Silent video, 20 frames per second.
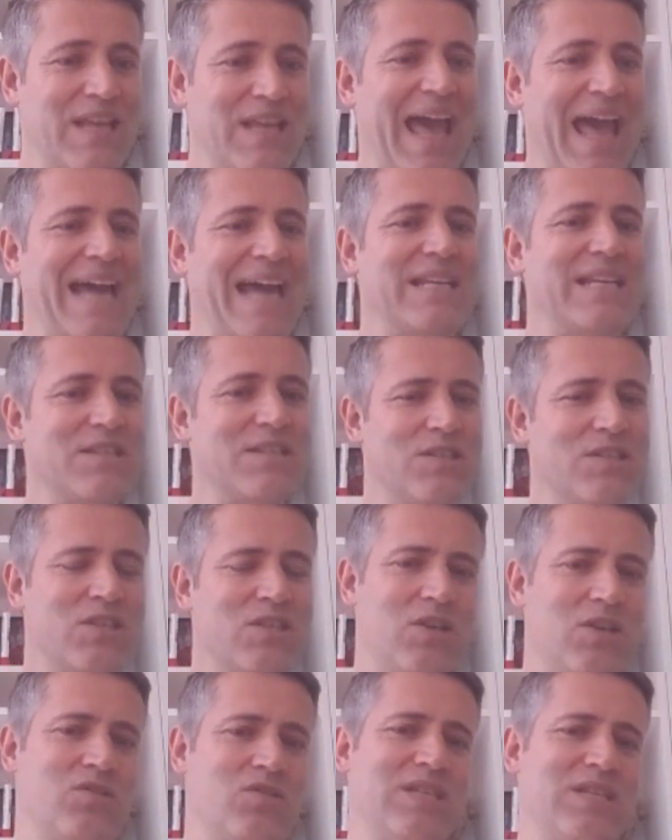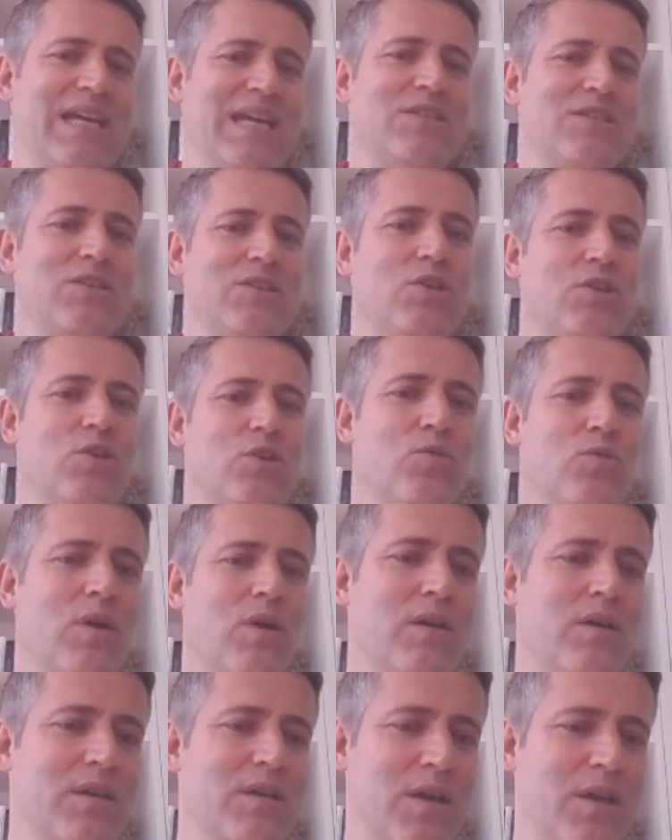and its associated
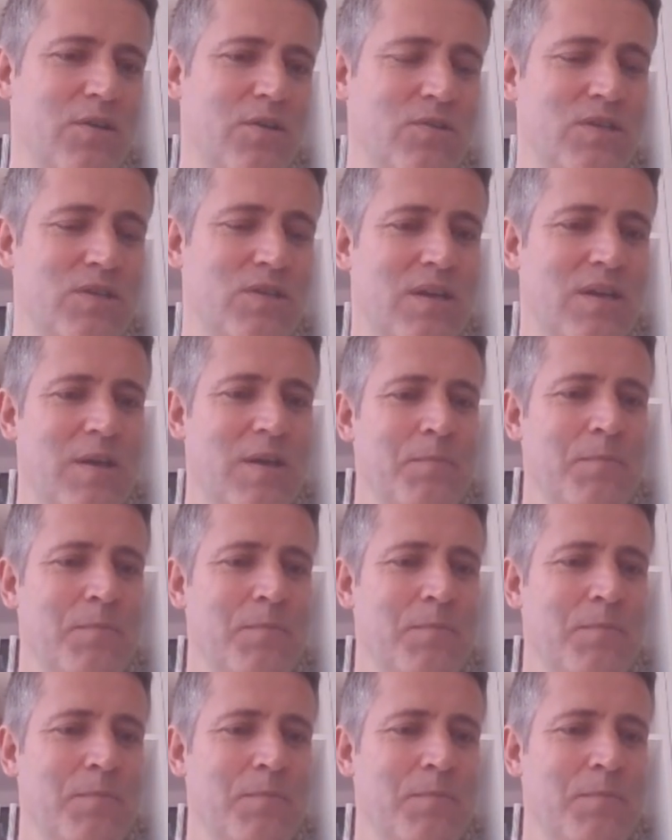QR code.